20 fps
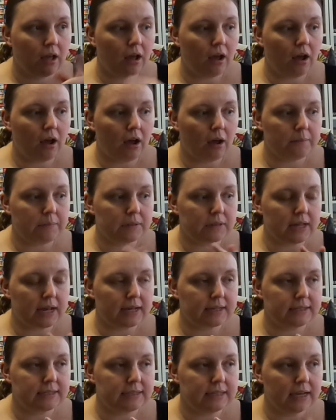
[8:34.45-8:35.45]

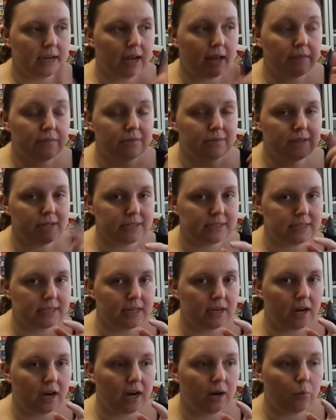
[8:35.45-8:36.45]
last year, and this
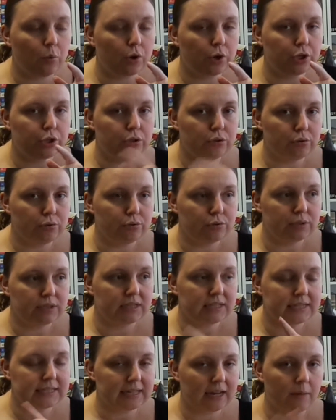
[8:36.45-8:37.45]
year I want to use
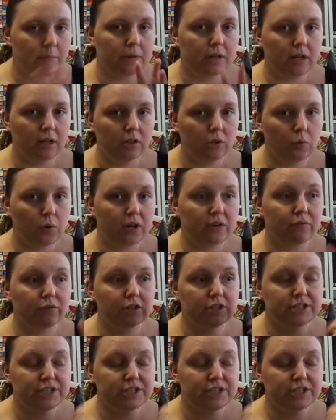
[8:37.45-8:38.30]
the same colorway for a